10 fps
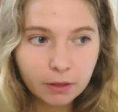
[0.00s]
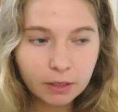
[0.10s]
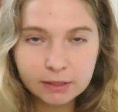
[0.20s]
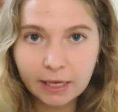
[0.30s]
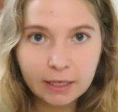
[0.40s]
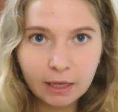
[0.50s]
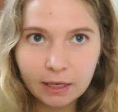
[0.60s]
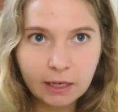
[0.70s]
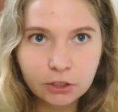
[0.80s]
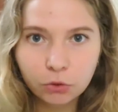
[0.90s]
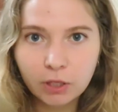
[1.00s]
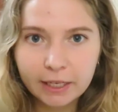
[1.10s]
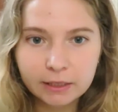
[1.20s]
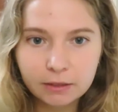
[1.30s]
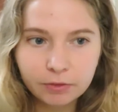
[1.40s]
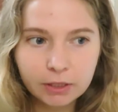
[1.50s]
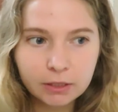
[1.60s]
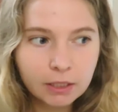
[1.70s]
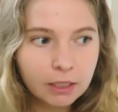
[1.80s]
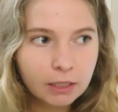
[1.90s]
because I don't like
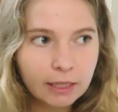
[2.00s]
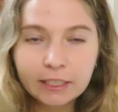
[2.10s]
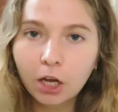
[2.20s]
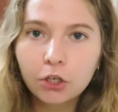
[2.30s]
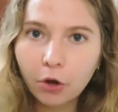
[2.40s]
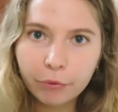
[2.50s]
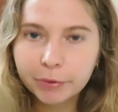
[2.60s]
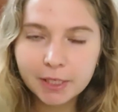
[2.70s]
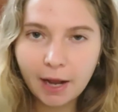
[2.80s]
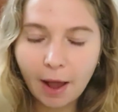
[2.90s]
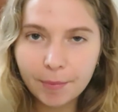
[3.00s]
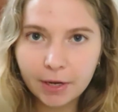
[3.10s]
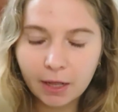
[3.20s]
leaving, like not knowing what's gonna happen.